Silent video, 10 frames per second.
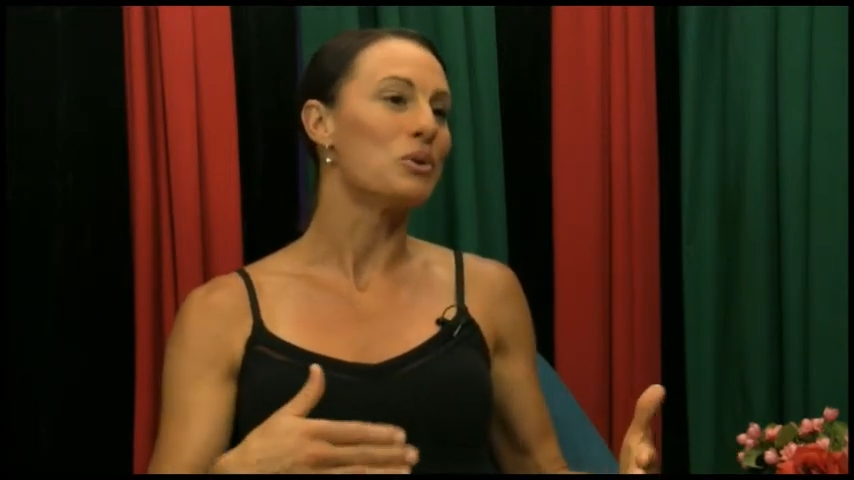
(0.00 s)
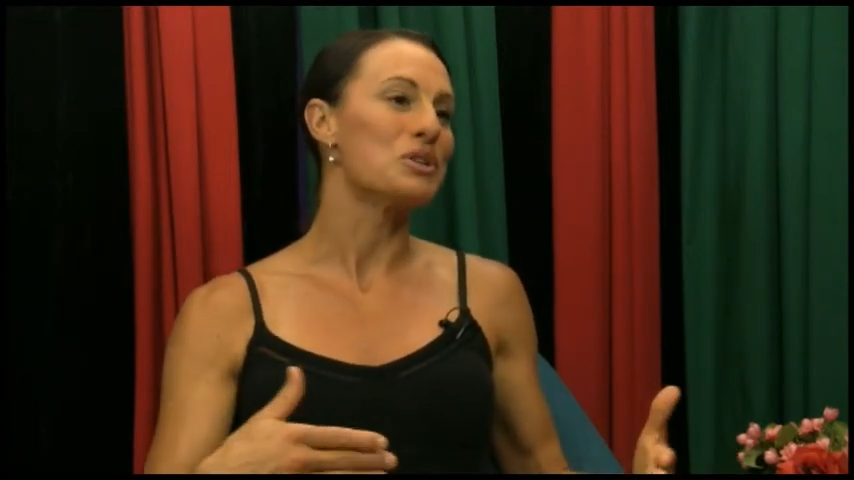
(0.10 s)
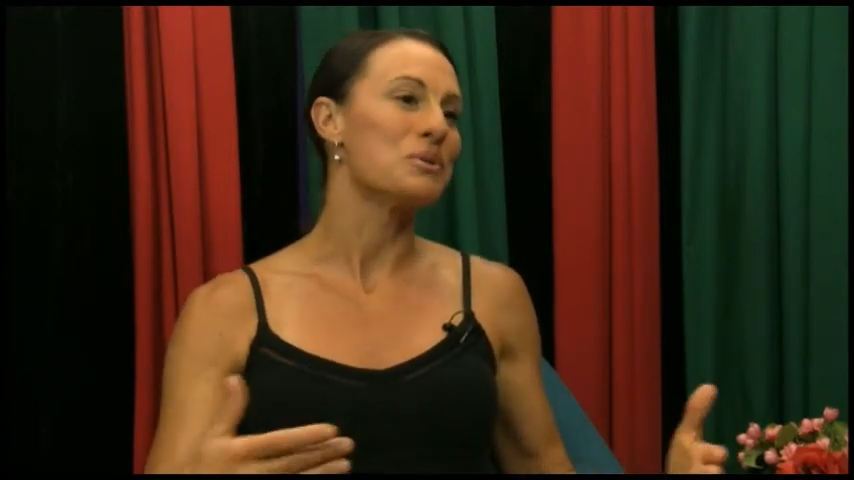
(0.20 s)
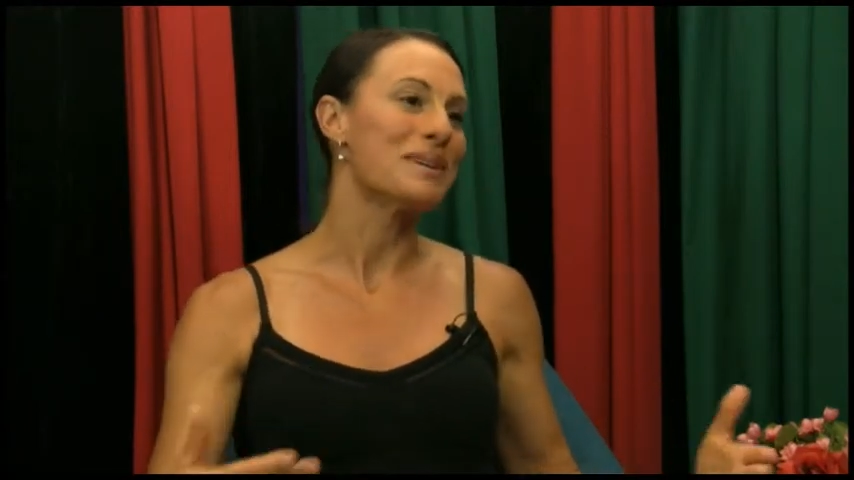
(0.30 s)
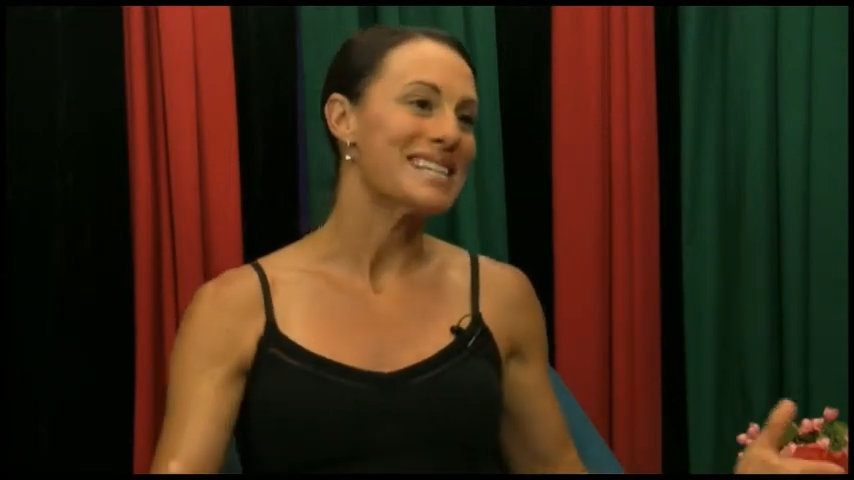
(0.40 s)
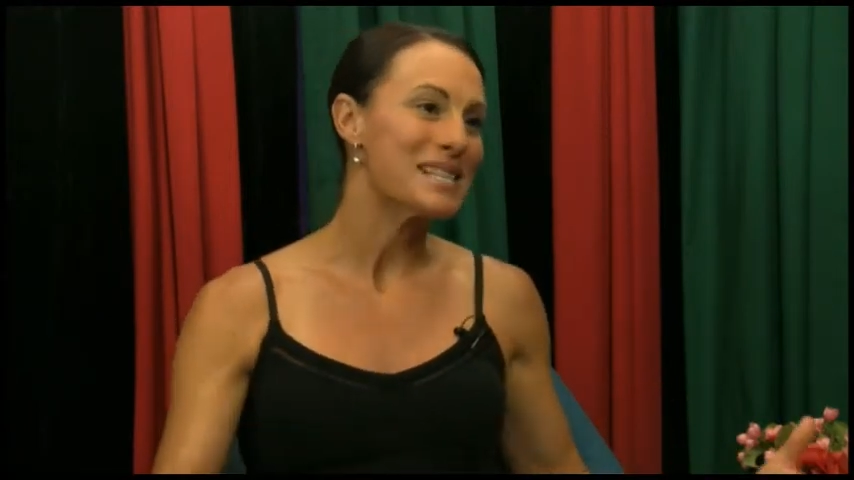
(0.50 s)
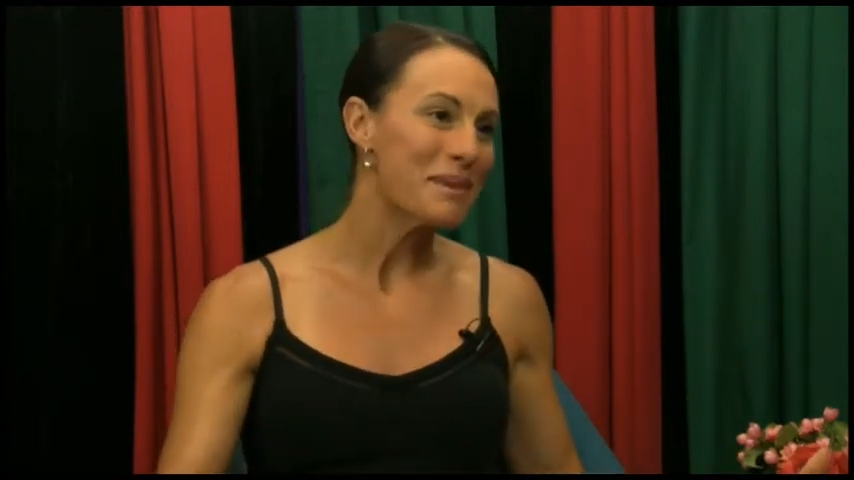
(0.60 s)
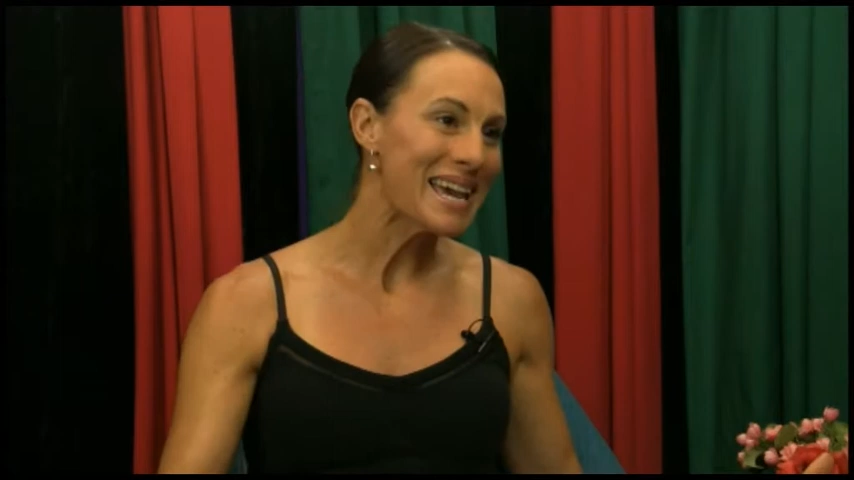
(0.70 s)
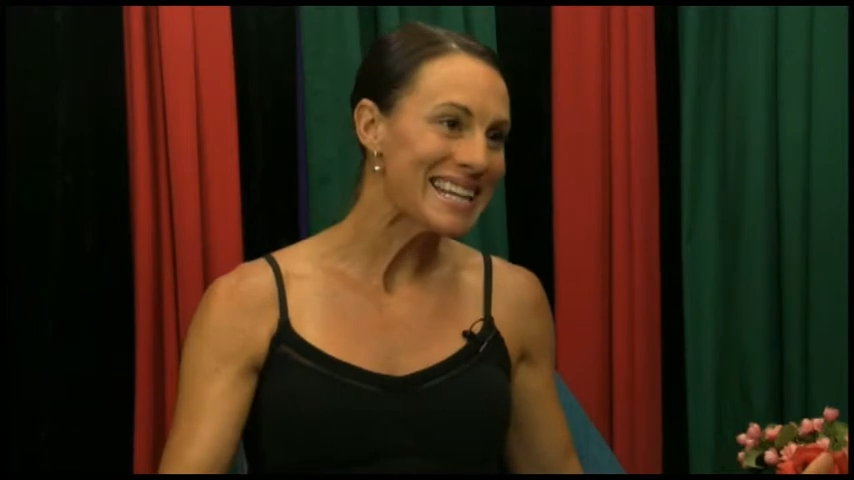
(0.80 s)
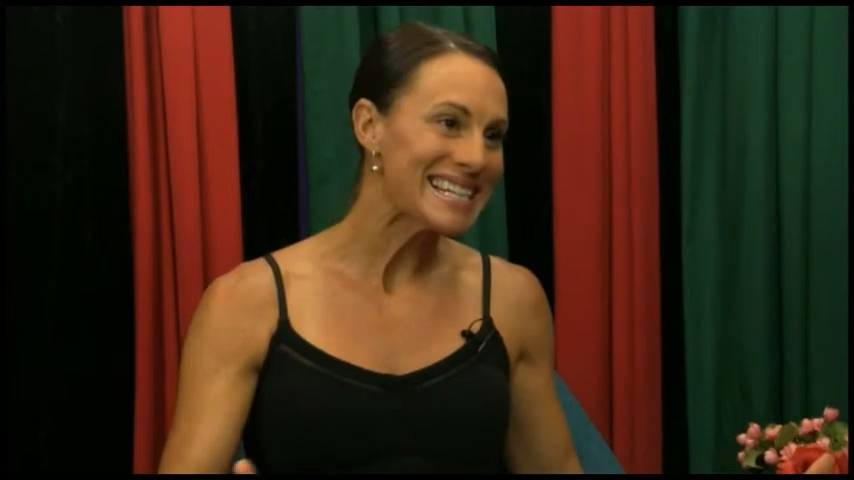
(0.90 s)
what to
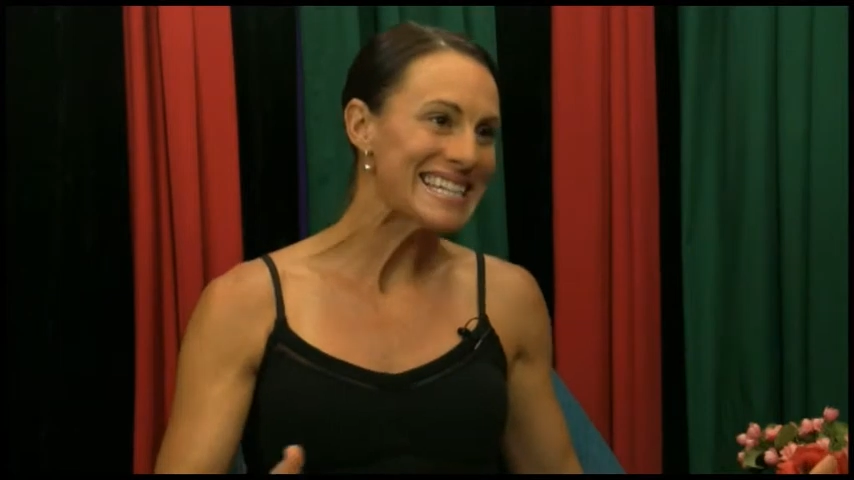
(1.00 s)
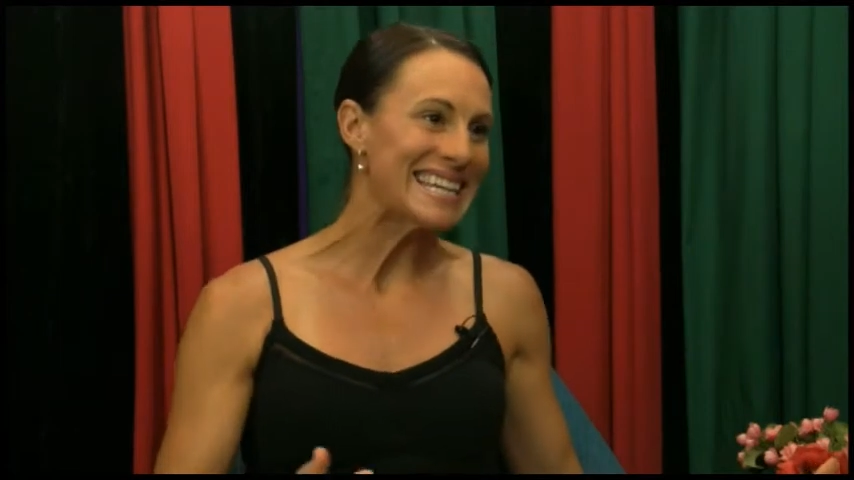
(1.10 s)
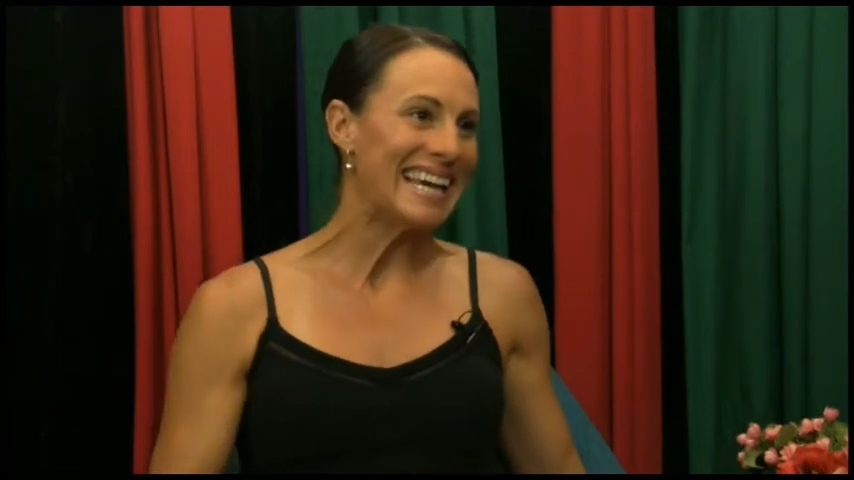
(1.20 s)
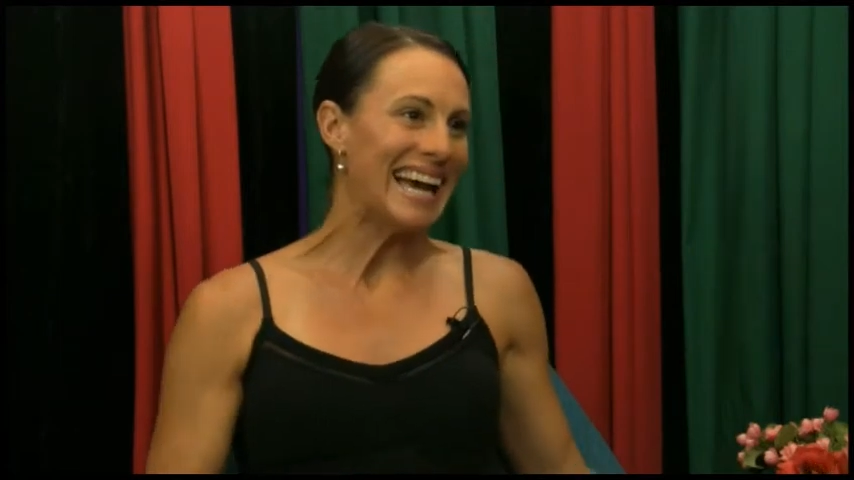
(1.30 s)
expect.